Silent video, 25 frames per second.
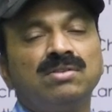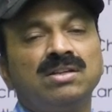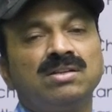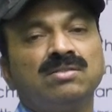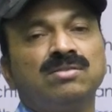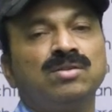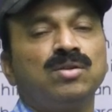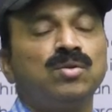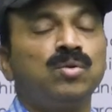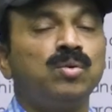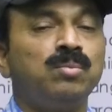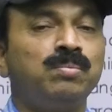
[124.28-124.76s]
one
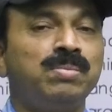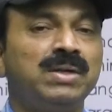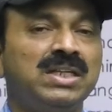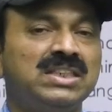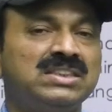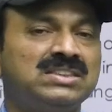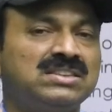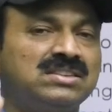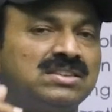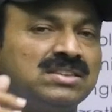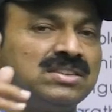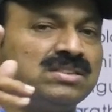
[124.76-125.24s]
of the
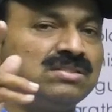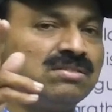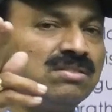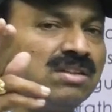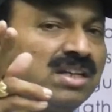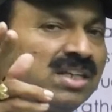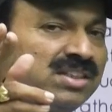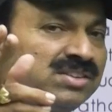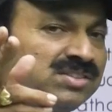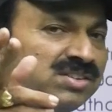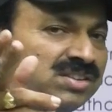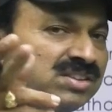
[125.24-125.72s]
noblest
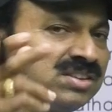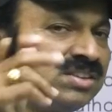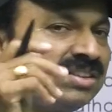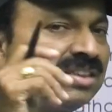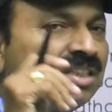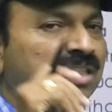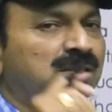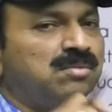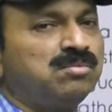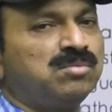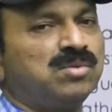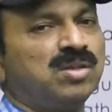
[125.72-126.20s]

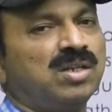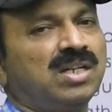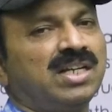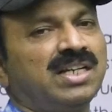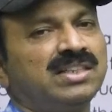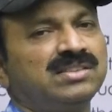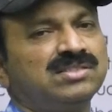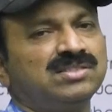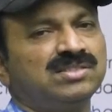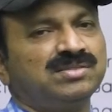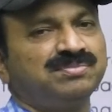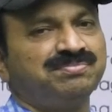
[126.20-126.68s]
civilization came to
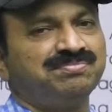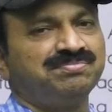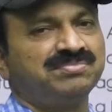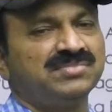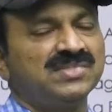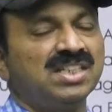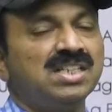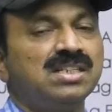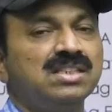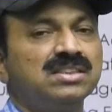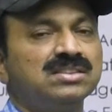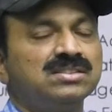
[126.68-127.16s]
light.
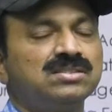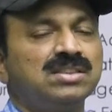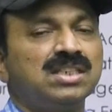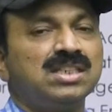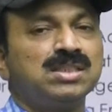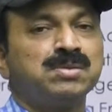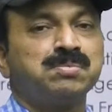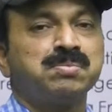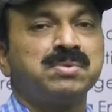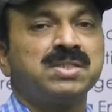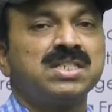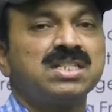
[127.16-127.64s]

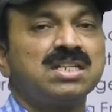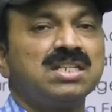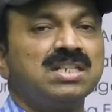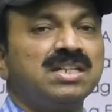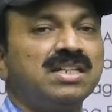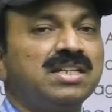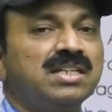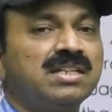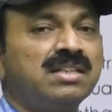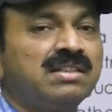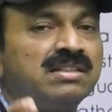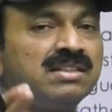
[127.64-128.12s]
So
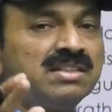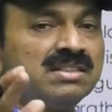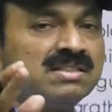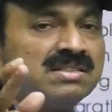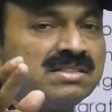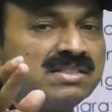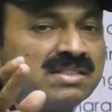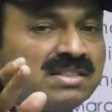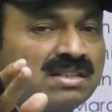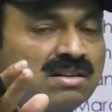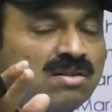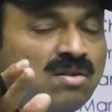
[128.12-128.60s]
especially it
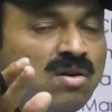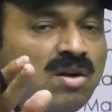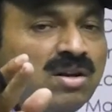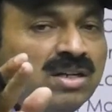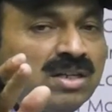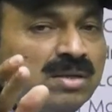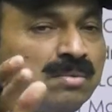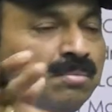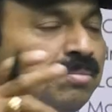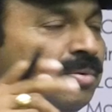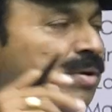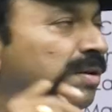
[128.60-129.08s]
is the
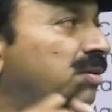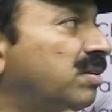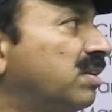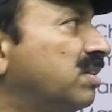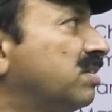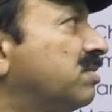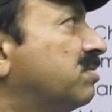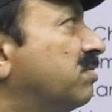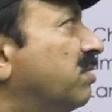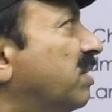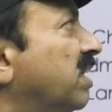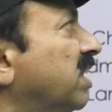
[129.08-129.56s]

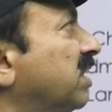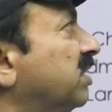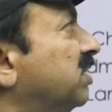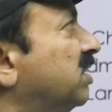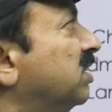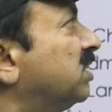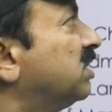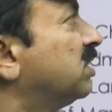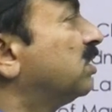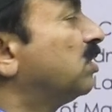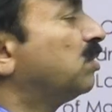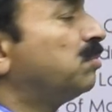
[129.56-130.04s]
contemporary
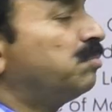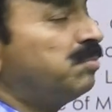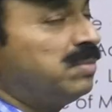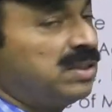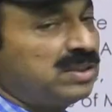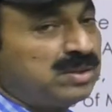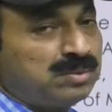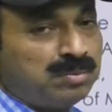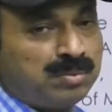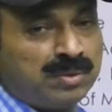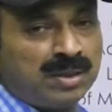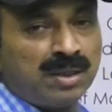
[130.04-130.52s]
civilization of
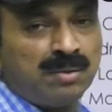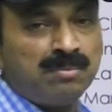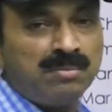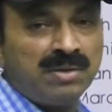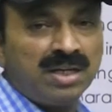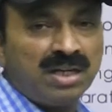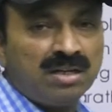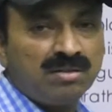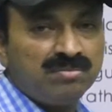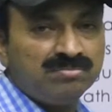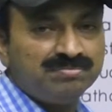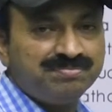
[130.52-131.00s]

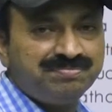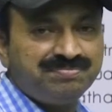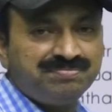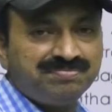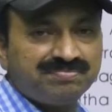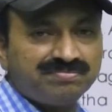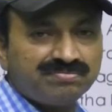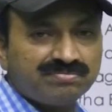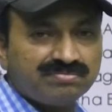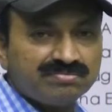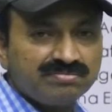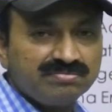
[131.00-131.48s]
Mesopotamia,
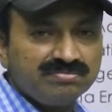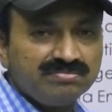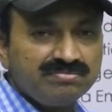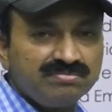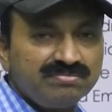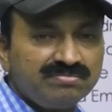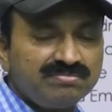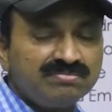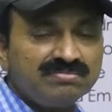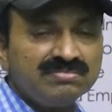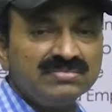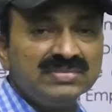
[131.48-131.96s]

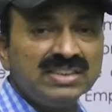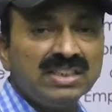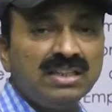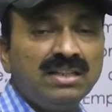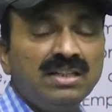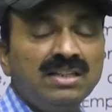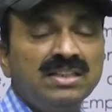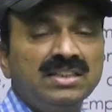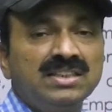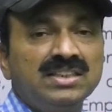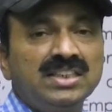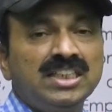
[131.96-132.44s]

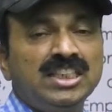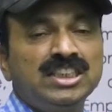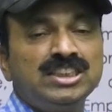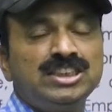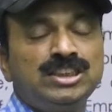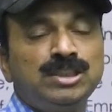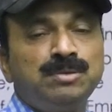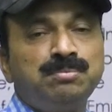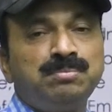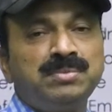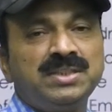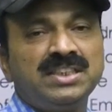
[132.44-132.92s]

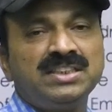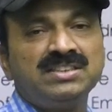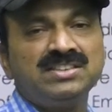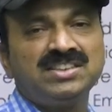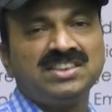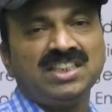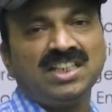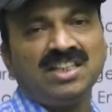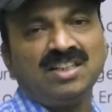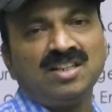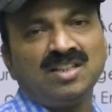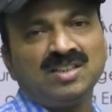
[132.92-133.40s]
Egypt and
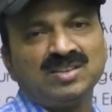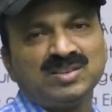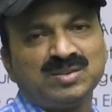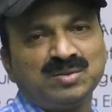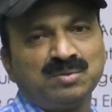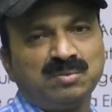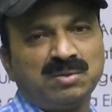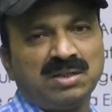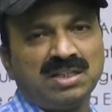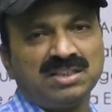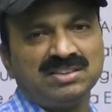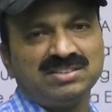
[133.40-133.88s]
China
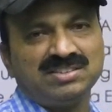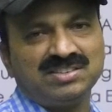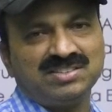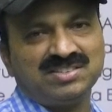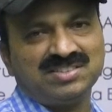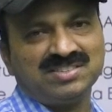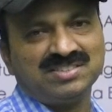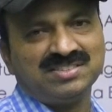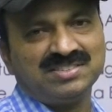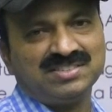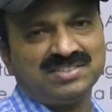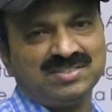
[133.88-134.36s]

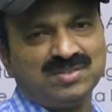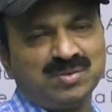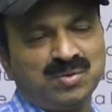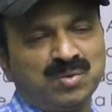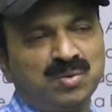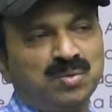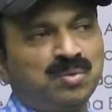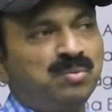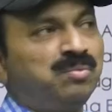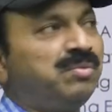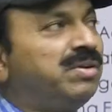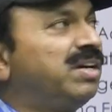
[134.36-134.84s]
civilizations, you
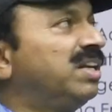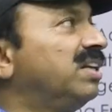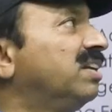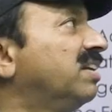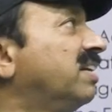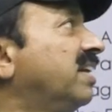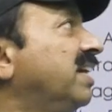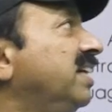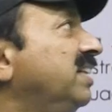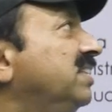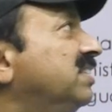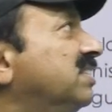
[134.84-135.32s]
know well,
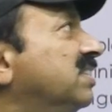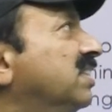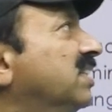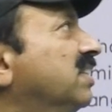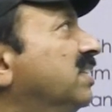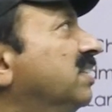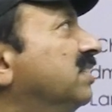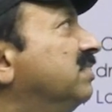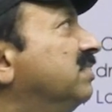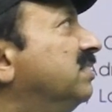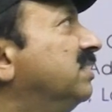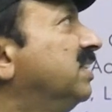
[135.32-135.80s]
right?
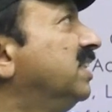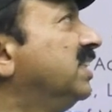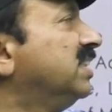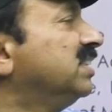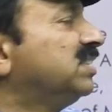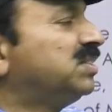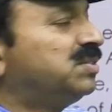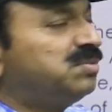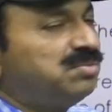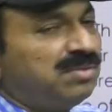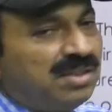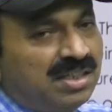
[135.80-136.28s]

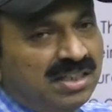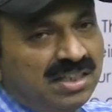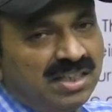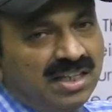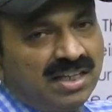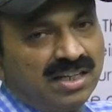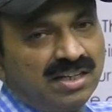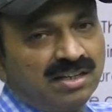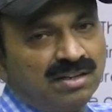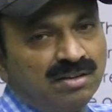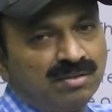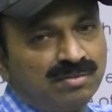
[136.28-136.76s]
That's one
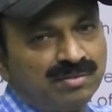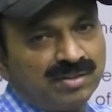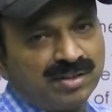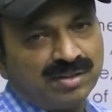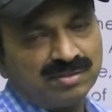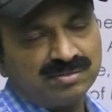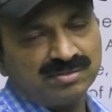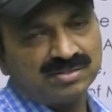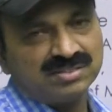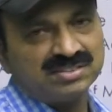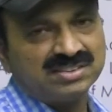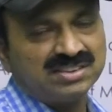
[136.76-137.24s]
area we
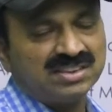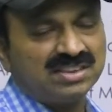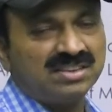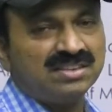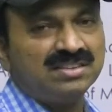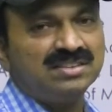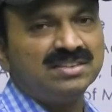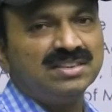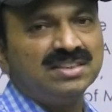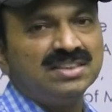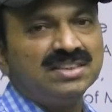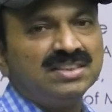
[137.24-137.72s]
have to
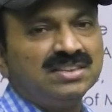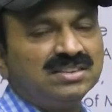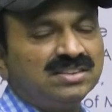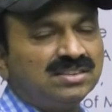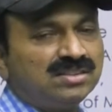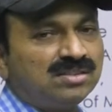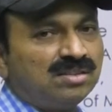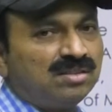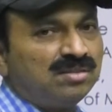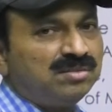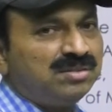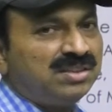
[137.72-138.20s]
see.
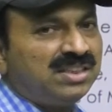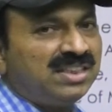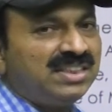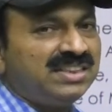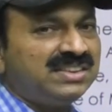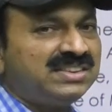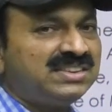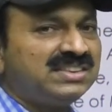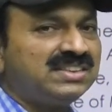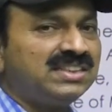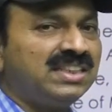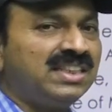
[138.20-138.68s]
So
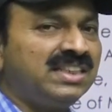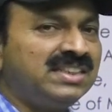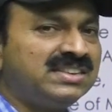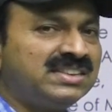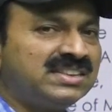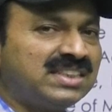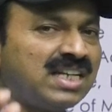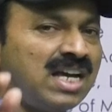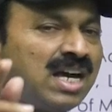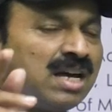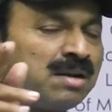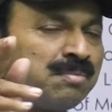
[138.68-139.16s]
this
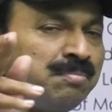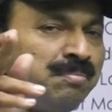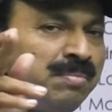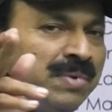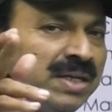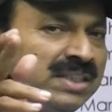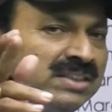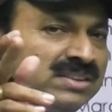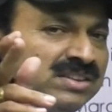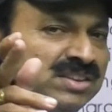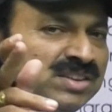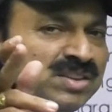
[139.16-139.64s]
is
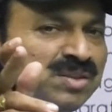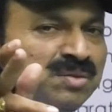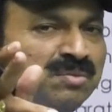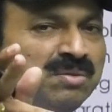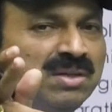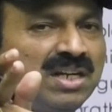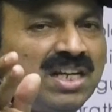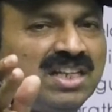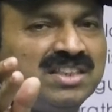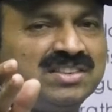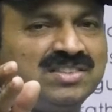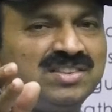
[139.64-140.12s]
urban
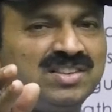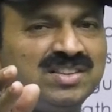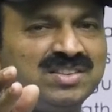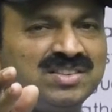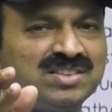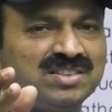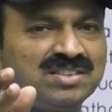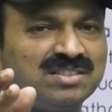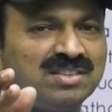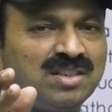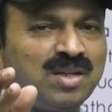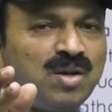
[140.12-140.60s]

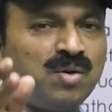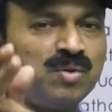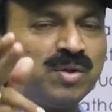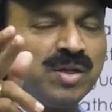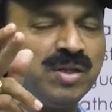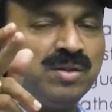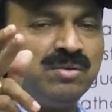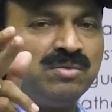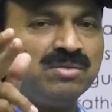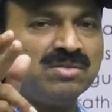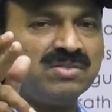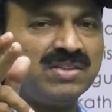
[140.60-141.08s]
civilization. How
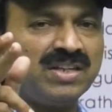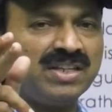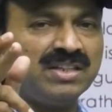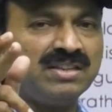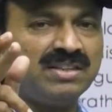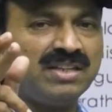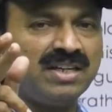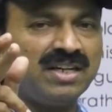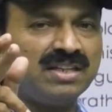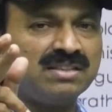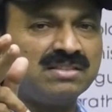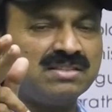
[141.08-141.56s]
can you say
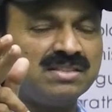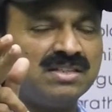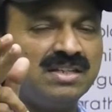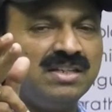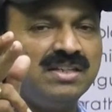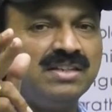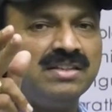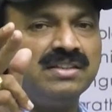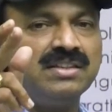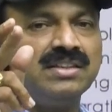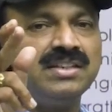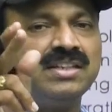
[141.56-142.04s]
that
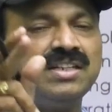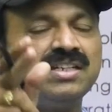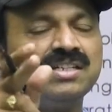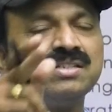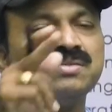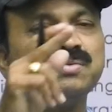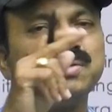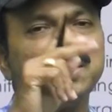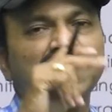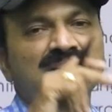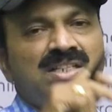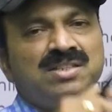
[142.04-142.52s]

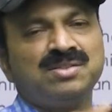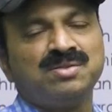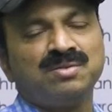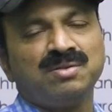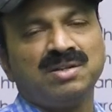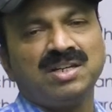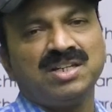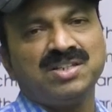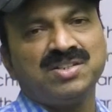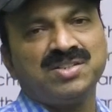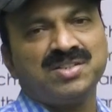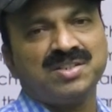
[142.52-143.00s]
Indus Valley
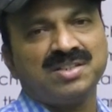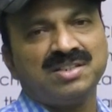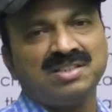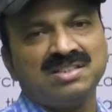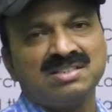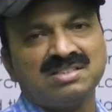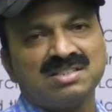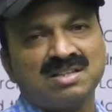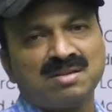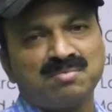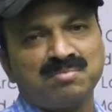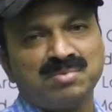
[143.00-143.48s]
civilization
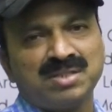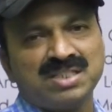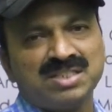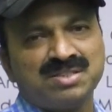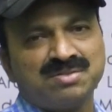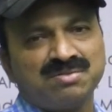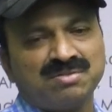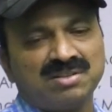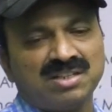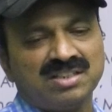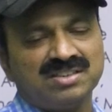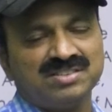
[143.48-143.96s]
is urban
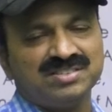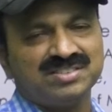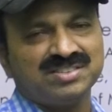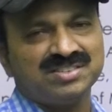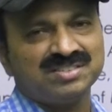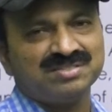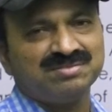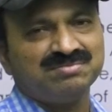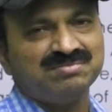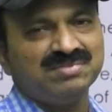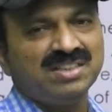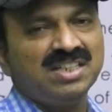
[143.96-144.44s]

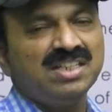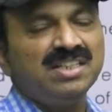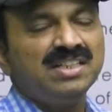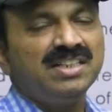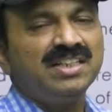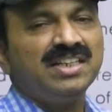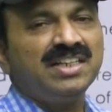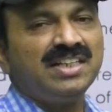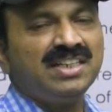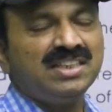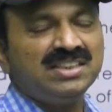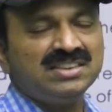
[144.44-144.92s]
civilization?
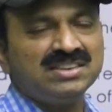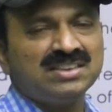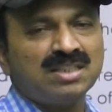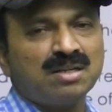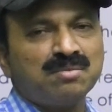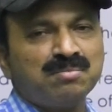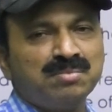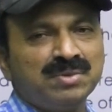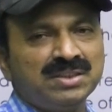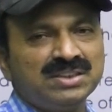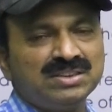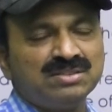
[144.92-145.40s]
It is
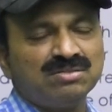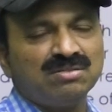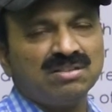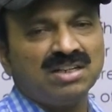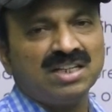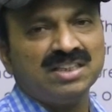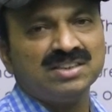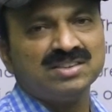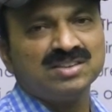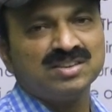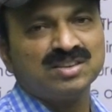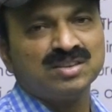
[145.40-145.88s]
urban
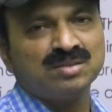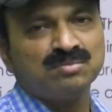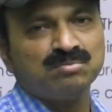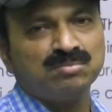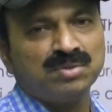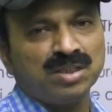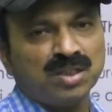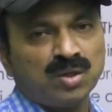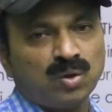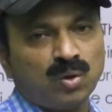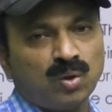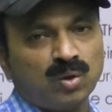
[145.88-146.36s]
civilization
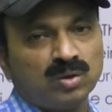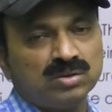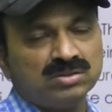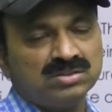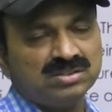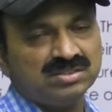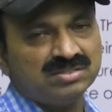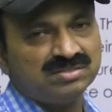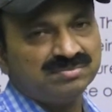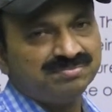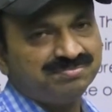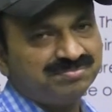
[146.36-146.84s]

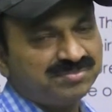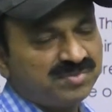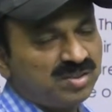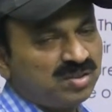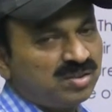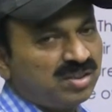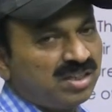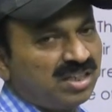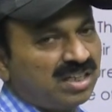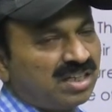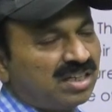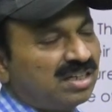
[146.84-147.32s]
because,
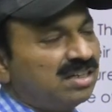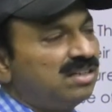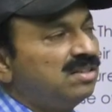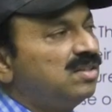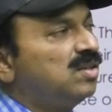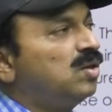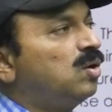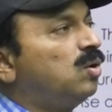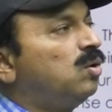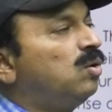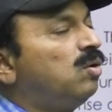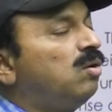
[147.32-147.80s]
okay,
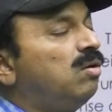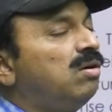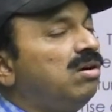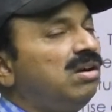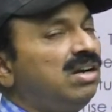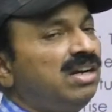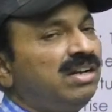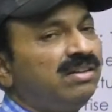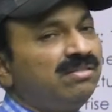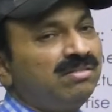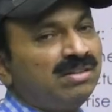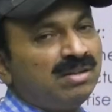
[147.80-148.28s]

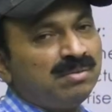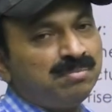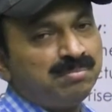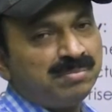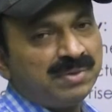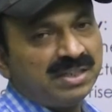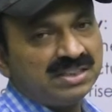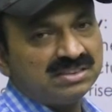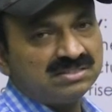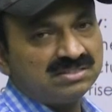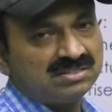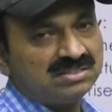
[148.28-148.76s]
all
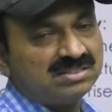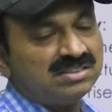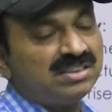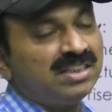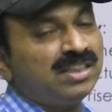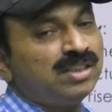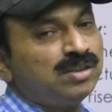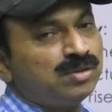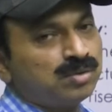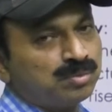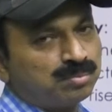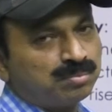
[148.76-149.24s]
developments,
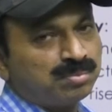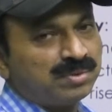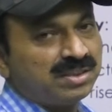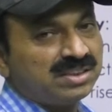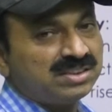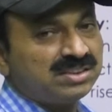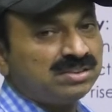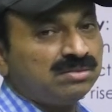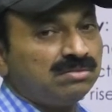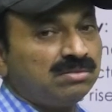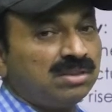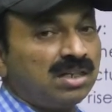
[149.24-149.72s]
they took
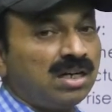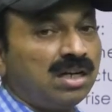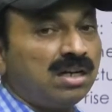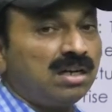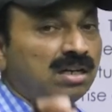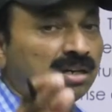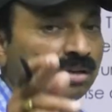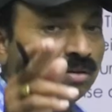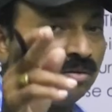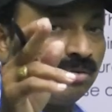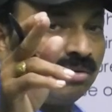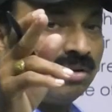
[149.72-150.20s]
place. Even
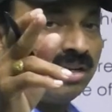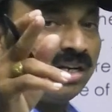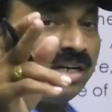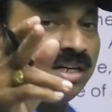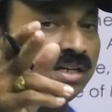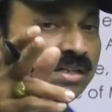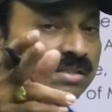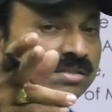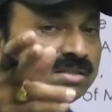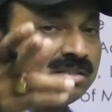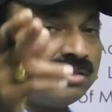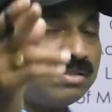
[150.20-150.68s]
underground
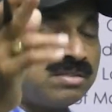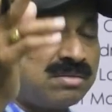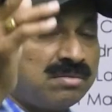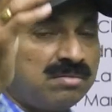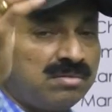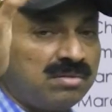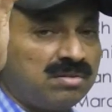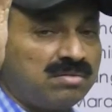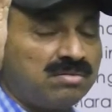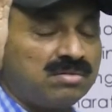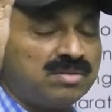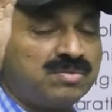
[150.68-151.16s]
drainage
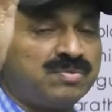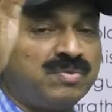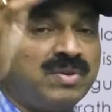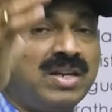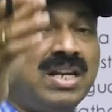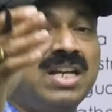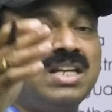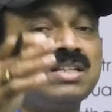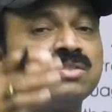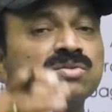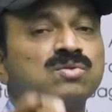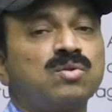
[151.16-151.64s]
system that was
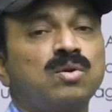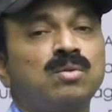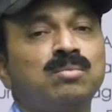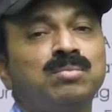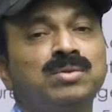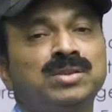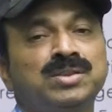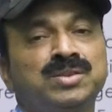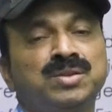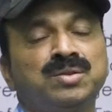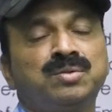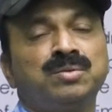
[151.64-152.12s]
well
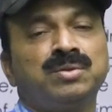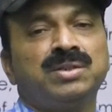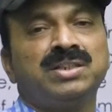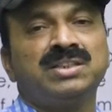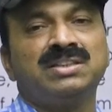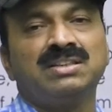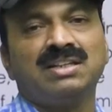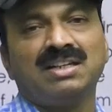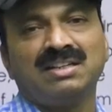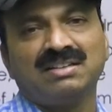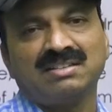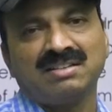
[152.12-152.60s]
established
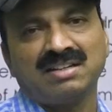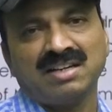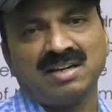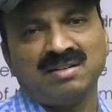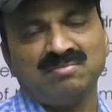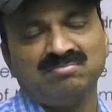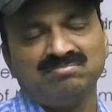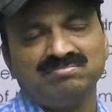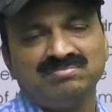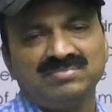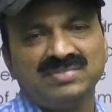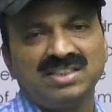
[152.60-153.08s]
during that
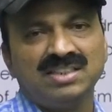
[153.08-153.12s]
time.